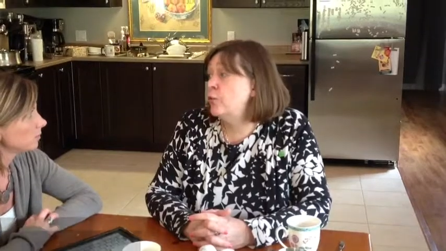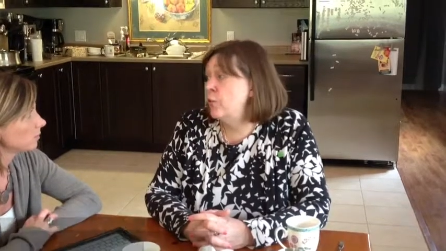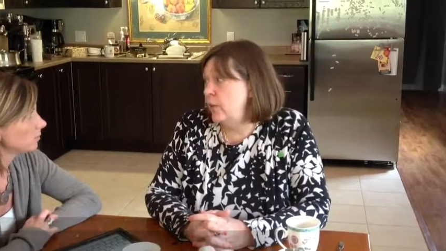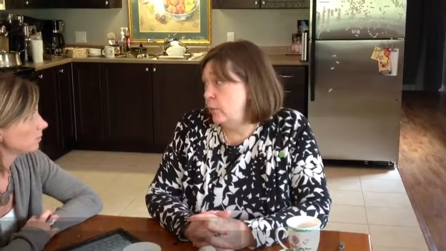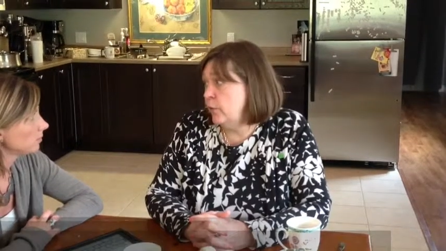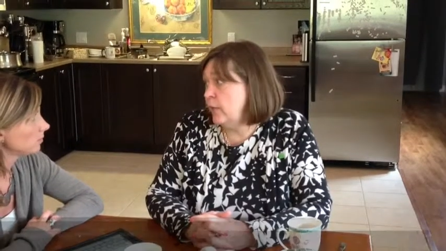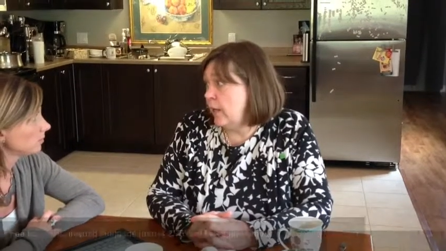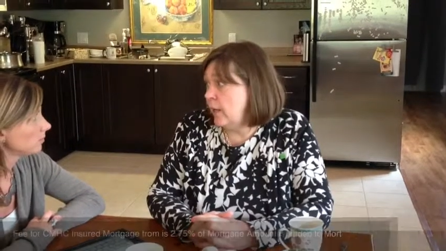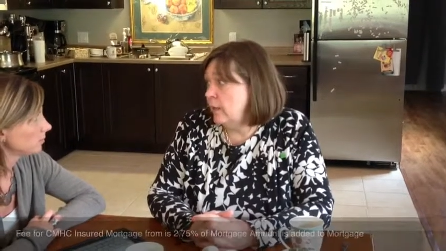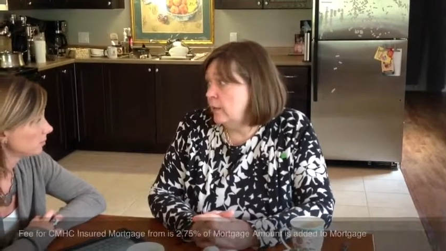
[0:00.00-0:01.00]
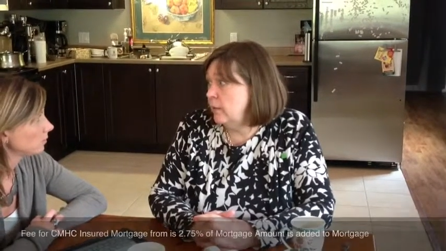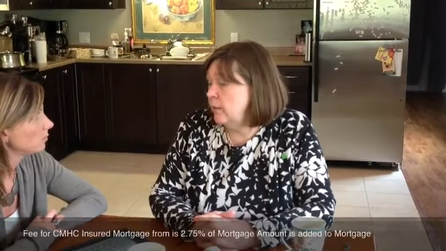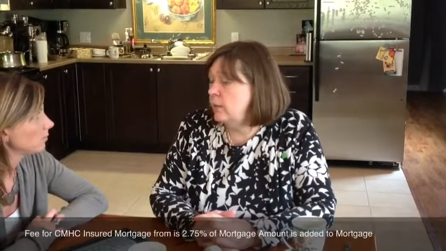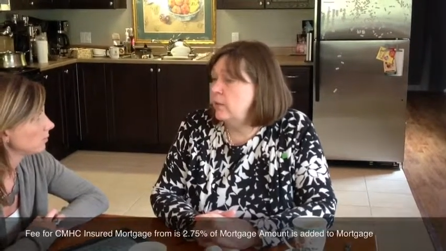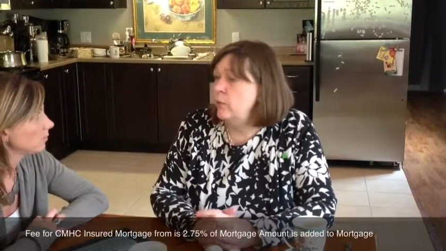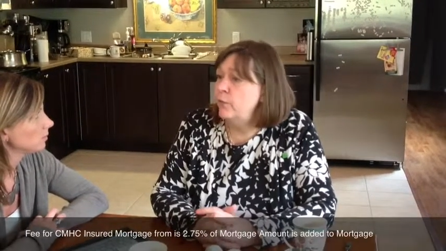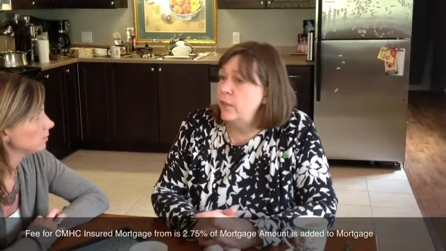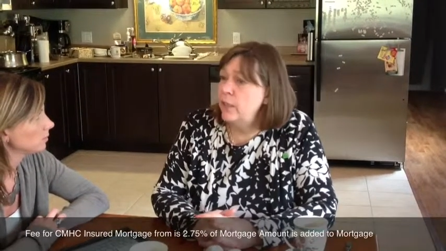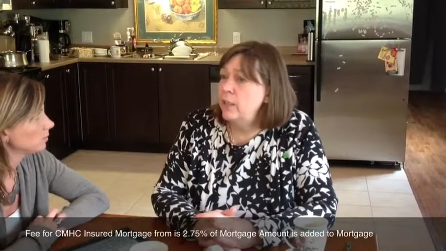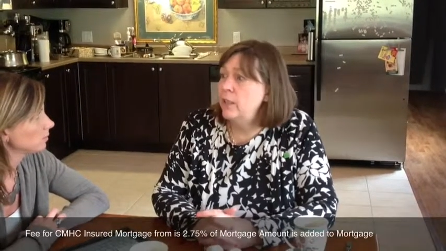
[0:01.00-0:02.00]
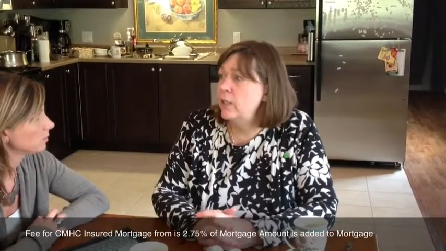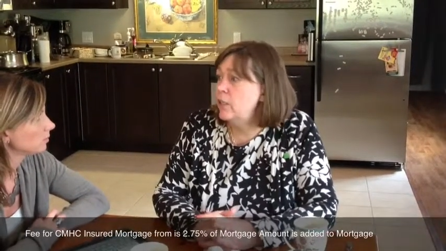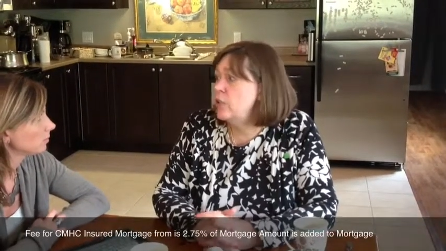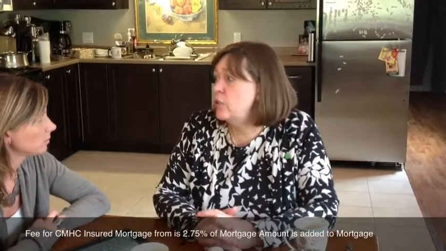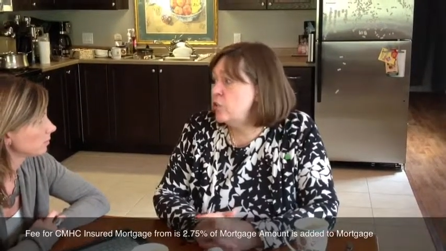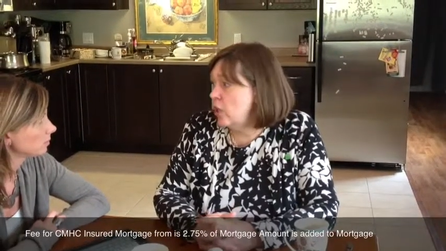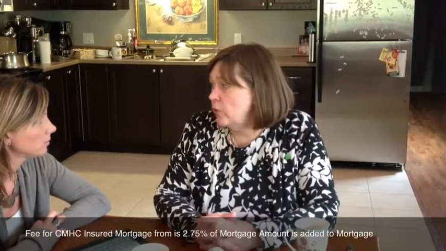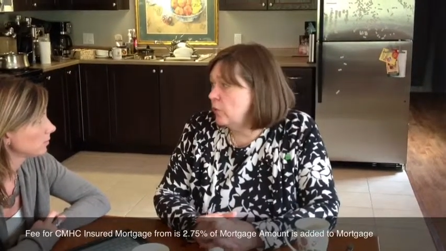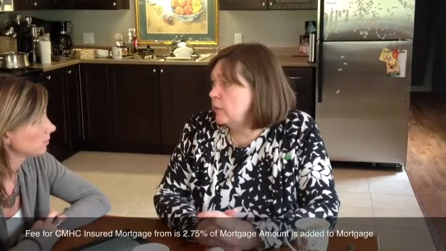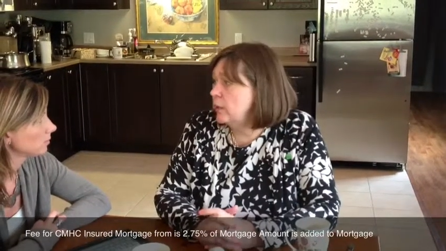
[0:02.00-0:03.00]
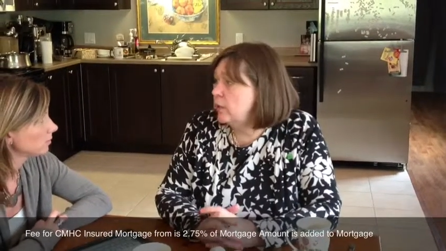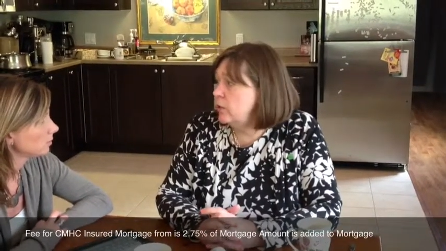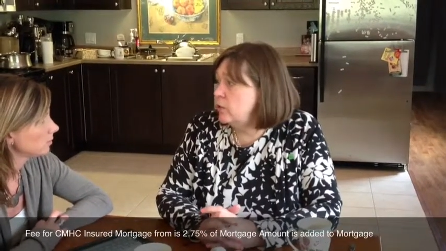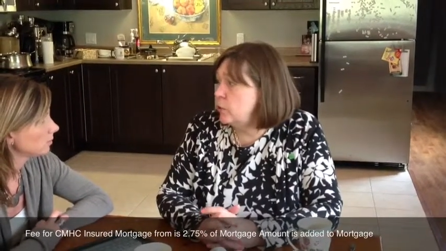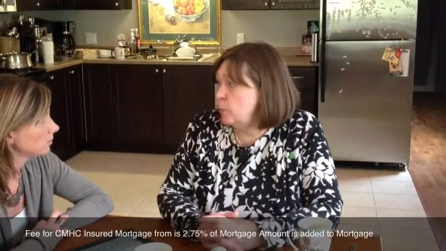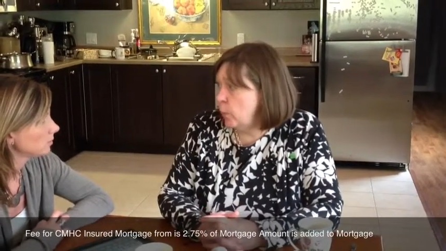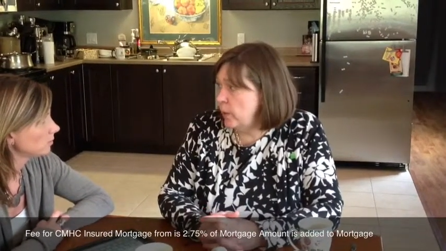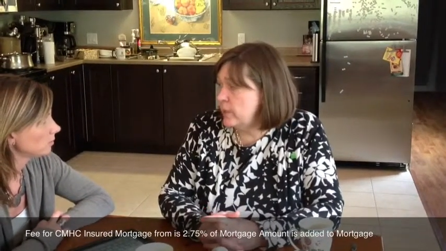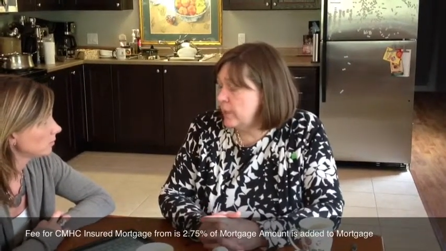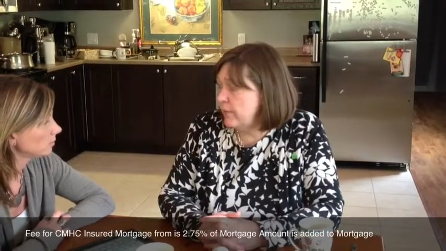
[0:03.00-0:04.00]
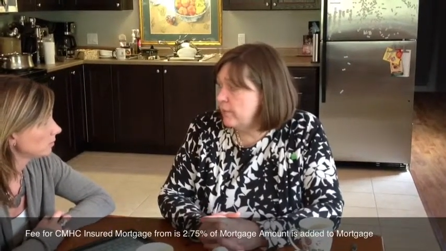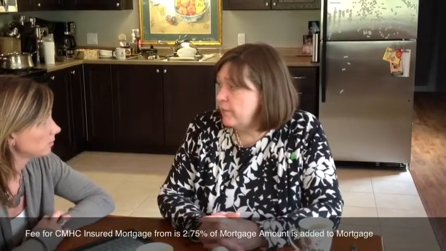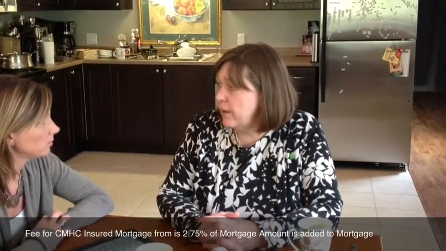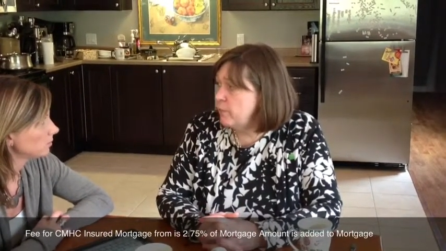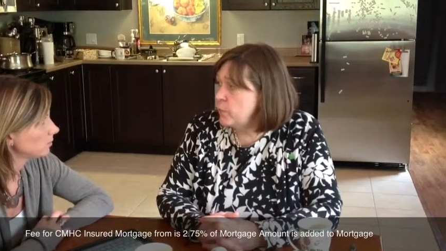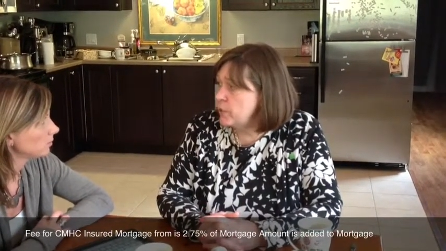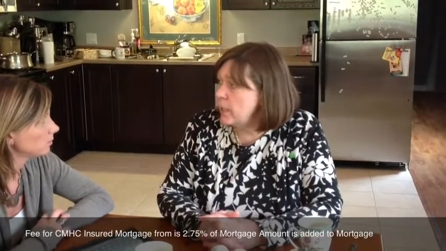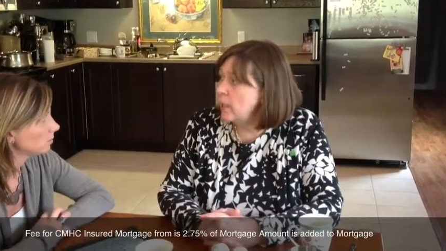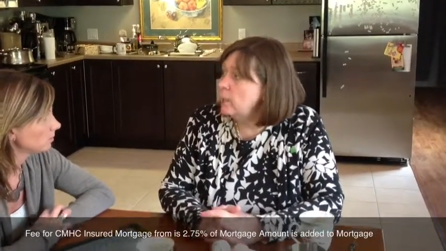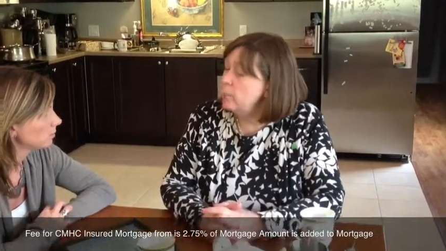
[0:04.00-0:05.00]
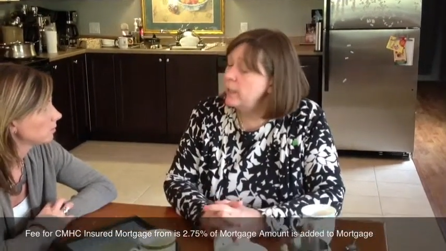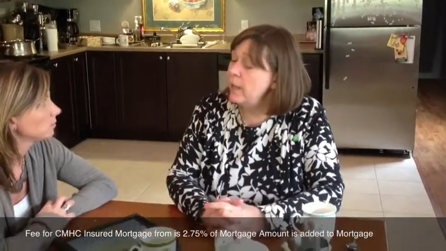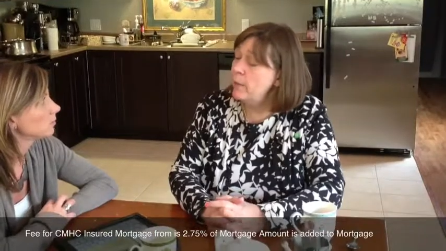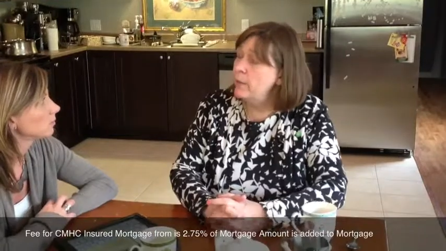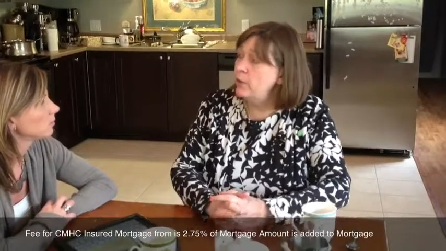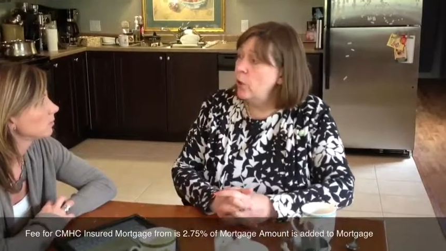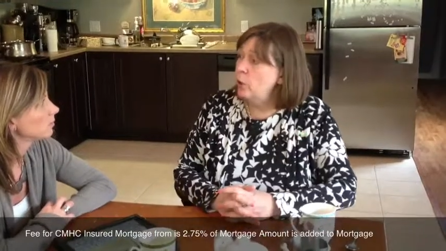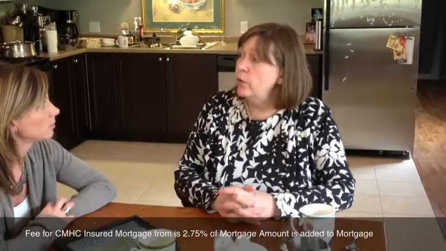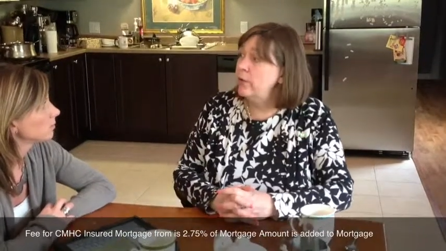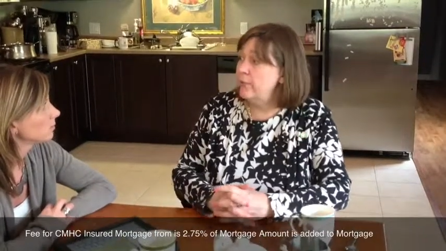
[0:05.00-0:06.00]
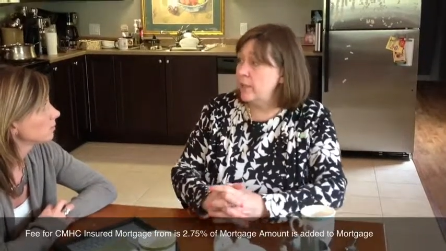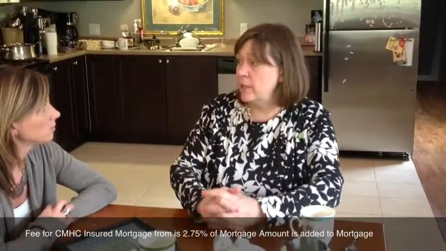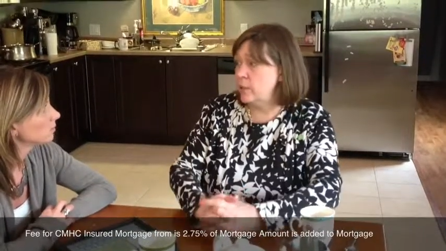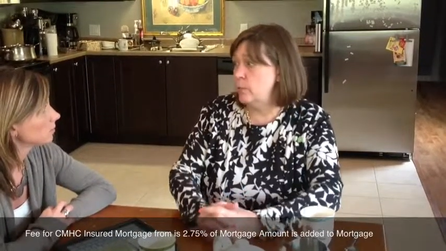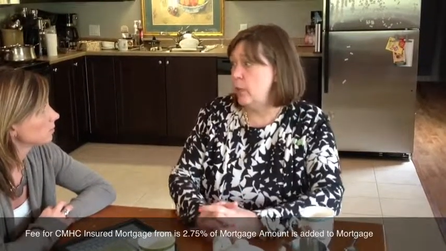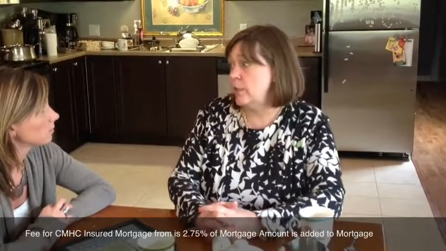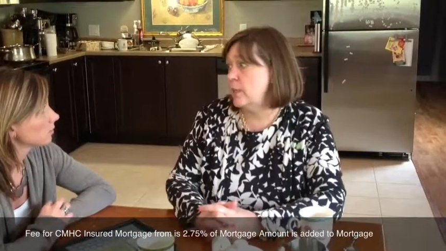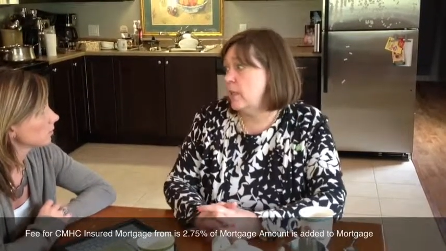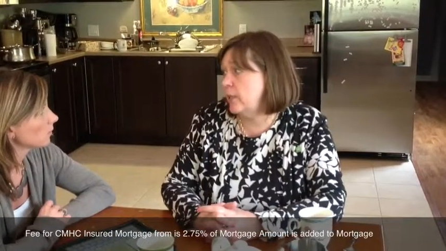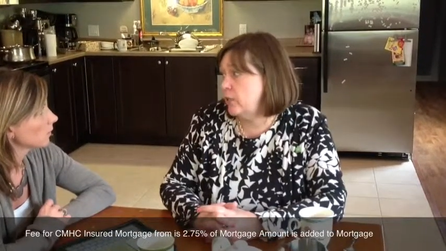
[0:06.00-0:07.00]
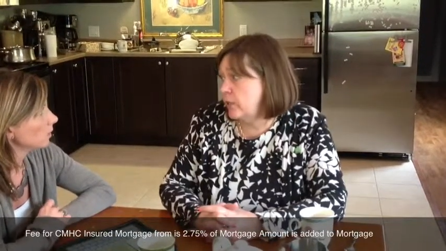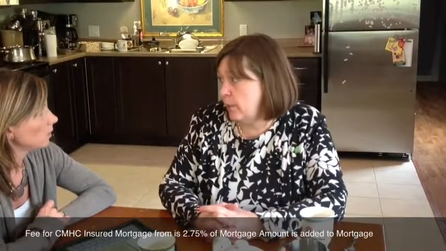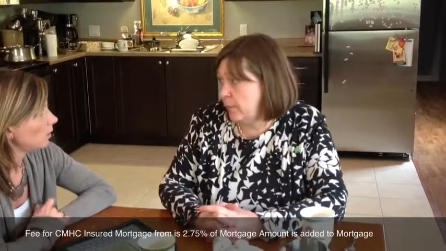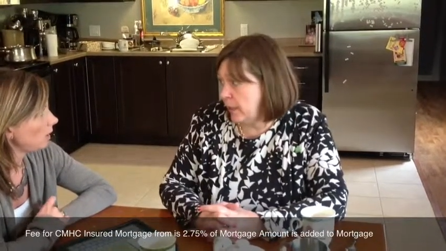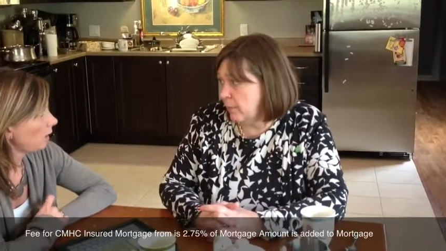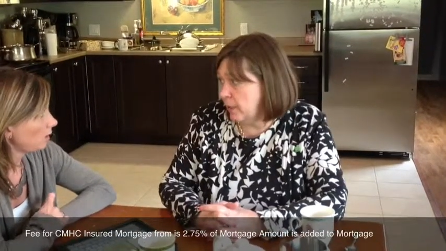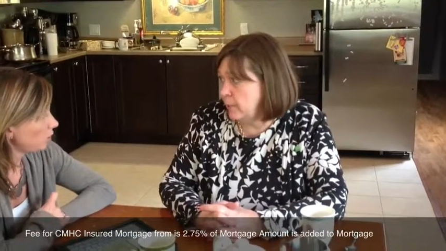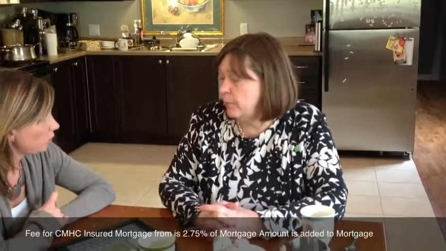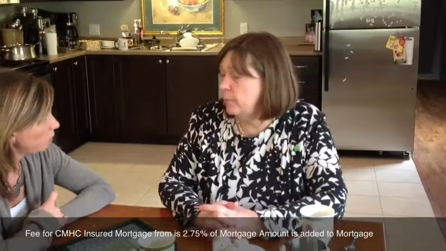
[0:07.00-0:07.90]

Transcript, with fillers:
Speaker 1: a fee for that. The fee is generally 2.75%, but can be lower if the customer has a higher down payment.